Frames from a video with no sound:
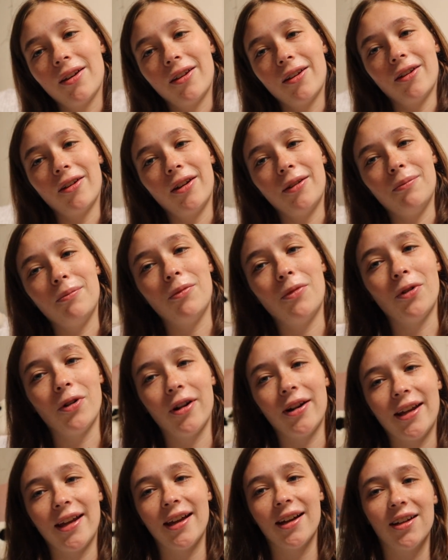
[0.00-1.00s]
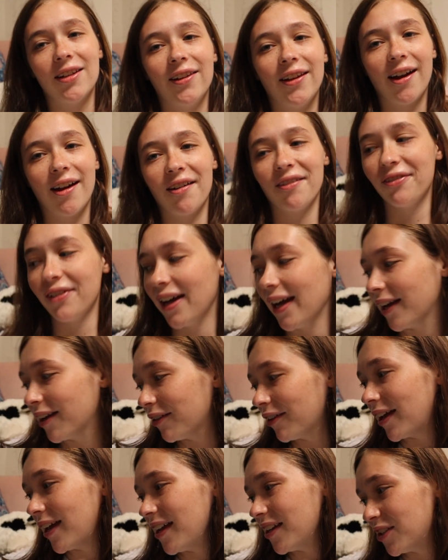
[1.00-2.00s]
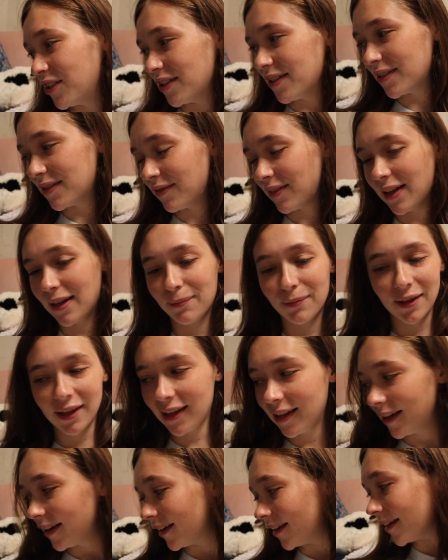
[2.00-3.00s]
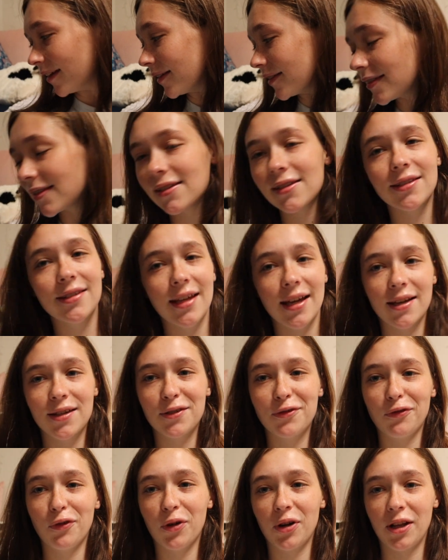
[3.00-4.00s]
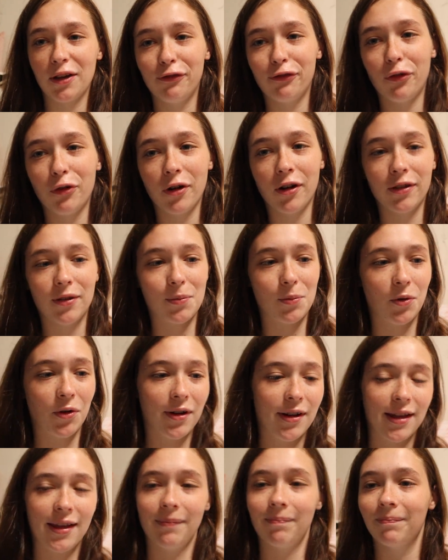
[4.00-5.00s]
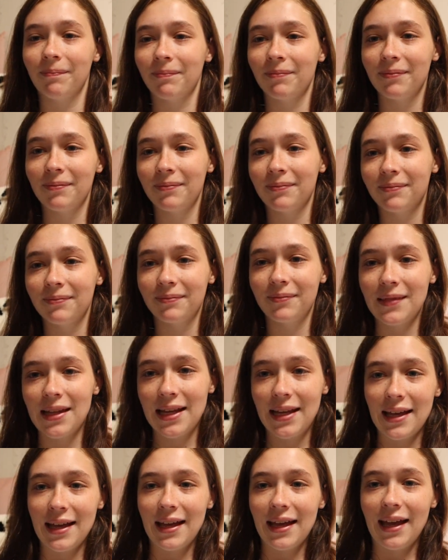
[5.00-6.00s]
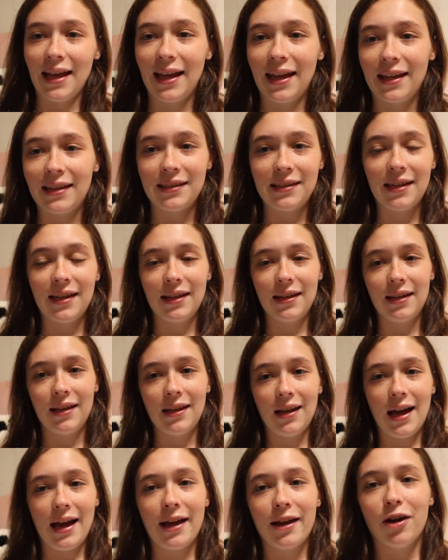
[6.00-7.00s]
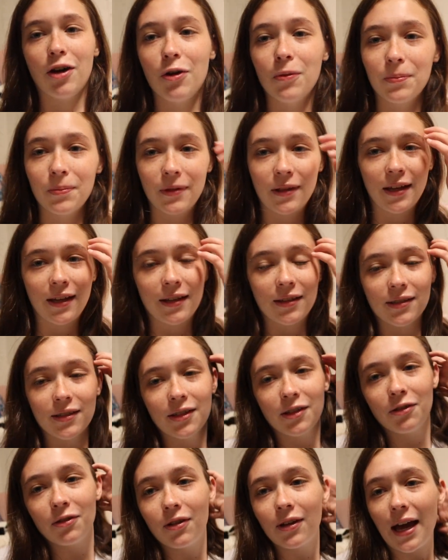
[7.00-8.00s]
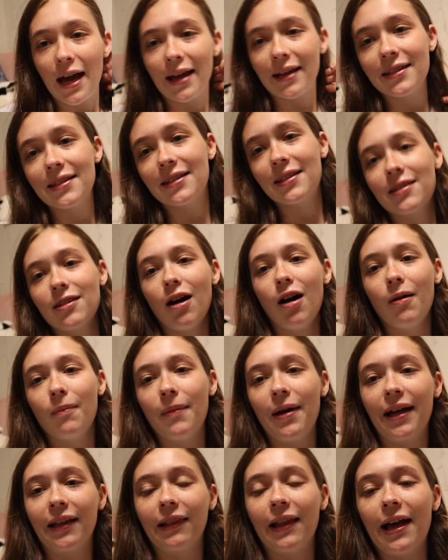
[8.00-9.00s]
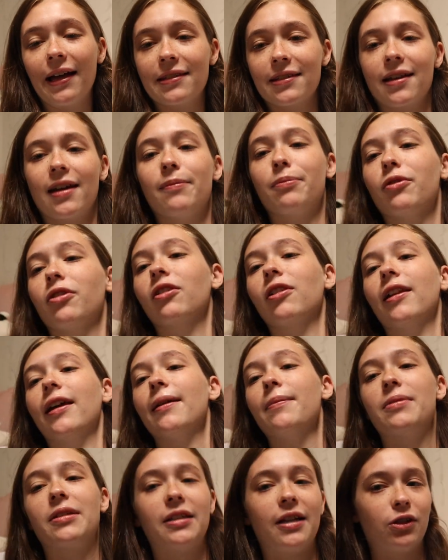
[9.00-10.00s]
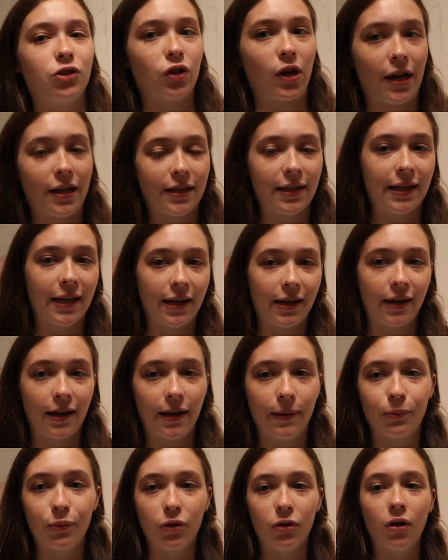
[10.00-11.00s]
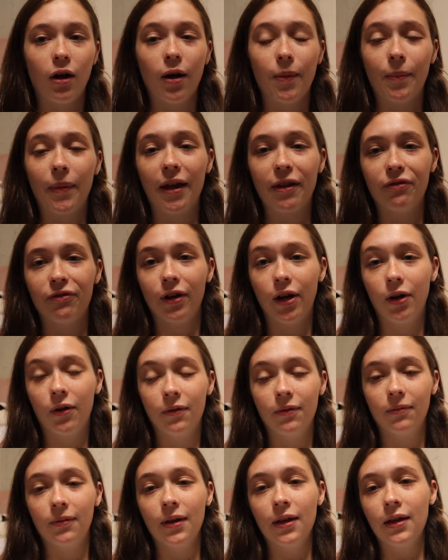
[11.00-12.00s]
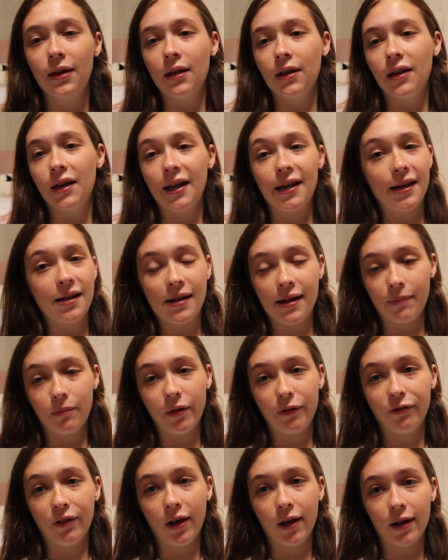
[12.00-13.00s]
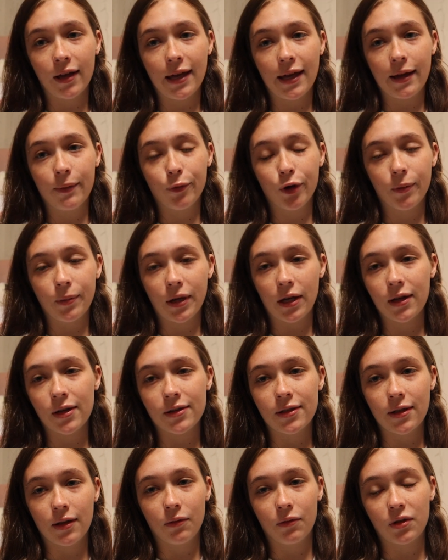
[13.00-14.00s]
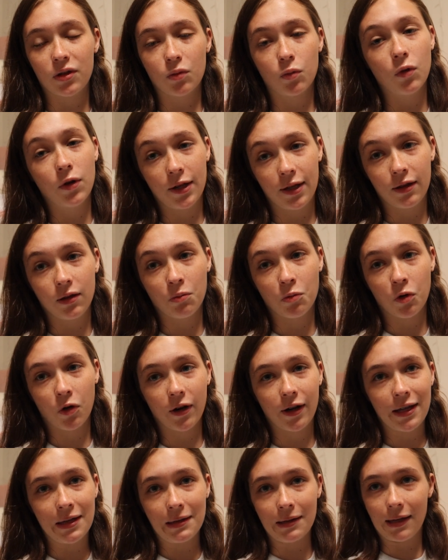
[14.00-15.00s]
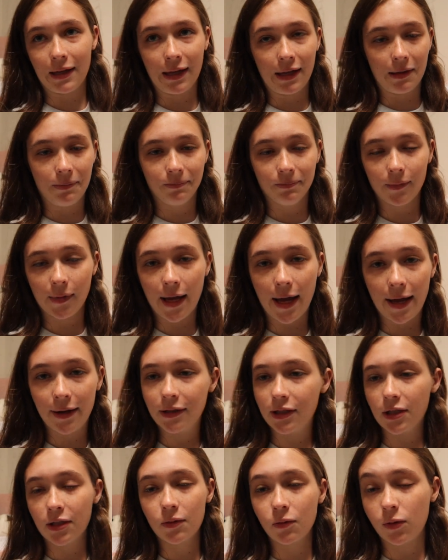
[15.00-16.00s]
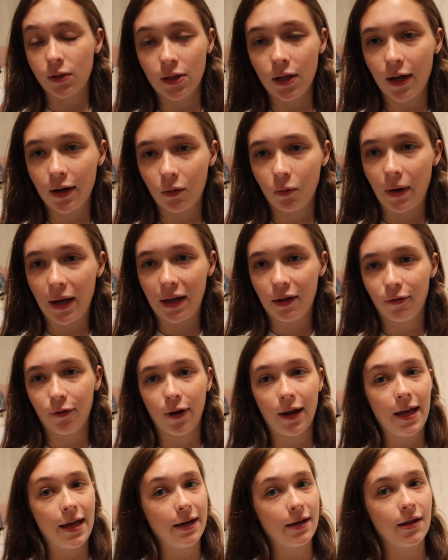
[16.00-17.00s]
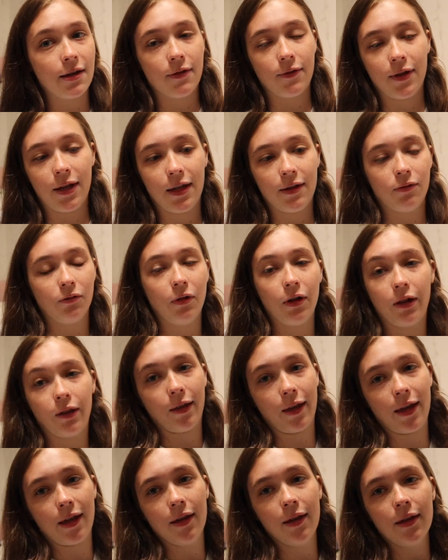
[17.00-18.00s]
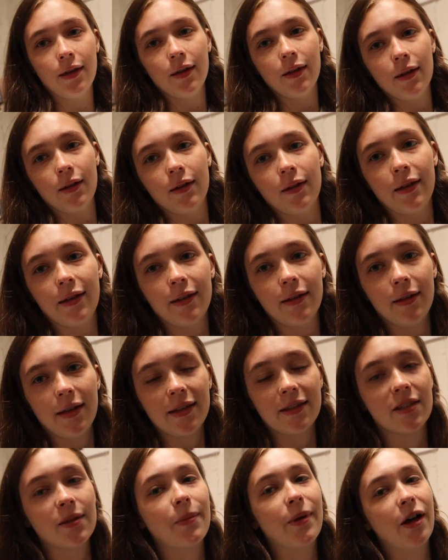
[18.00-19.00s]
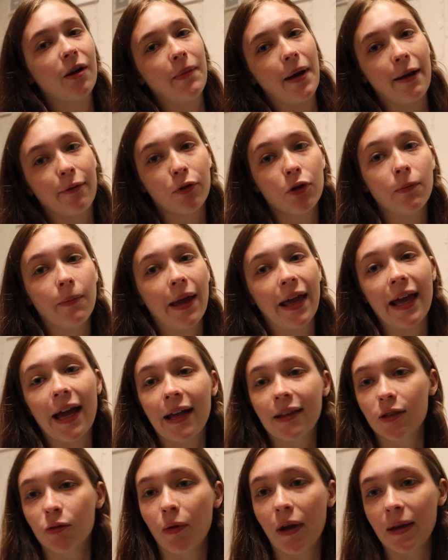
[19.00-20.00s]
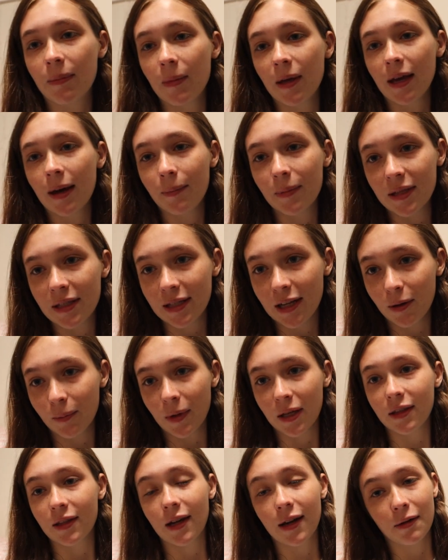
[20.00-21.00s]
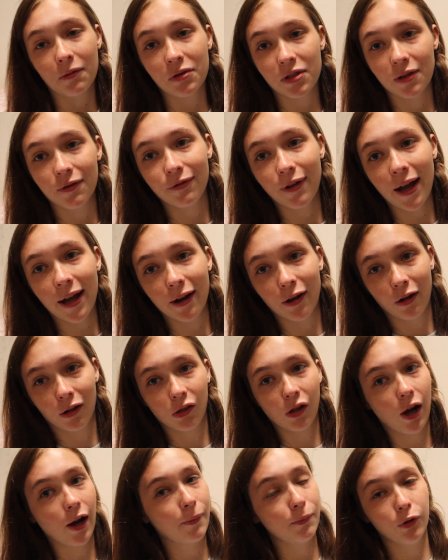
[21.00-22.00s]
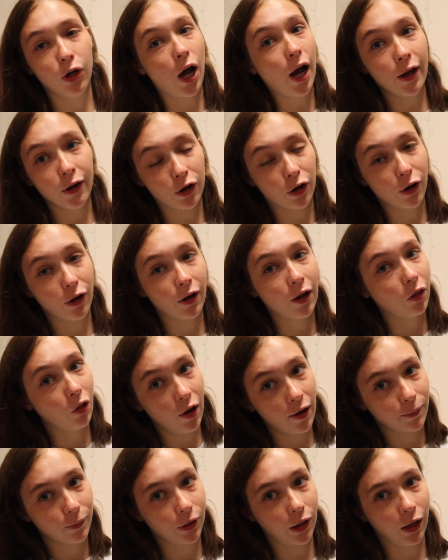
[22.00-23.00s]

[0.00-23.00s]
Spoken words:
Good morning, Clairified Creations family. It is 6:44 in the morning, and I hope that you guys saw my last couple clips. I tried to get a couple on my phone. I didn't have my vlog camera because it was 1 in the morning, and I just was not awake for any of it, really. Isabel, my roommate, had to wake me up and tell me that it was a fire alarm, not her alarm